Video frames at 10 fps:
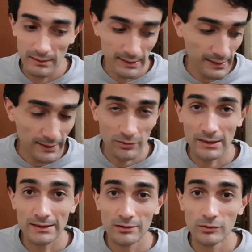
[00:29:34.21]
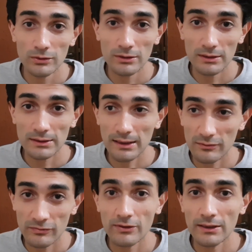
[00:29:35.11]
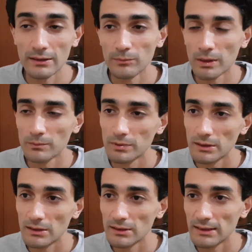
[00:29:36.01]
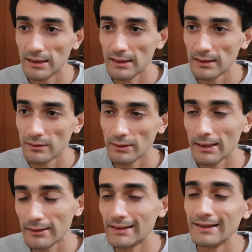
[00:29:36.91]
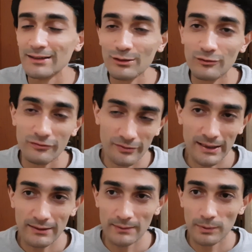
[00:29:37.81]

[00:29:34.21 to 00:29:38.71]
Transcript: electric scooters are very popular there. Well, not very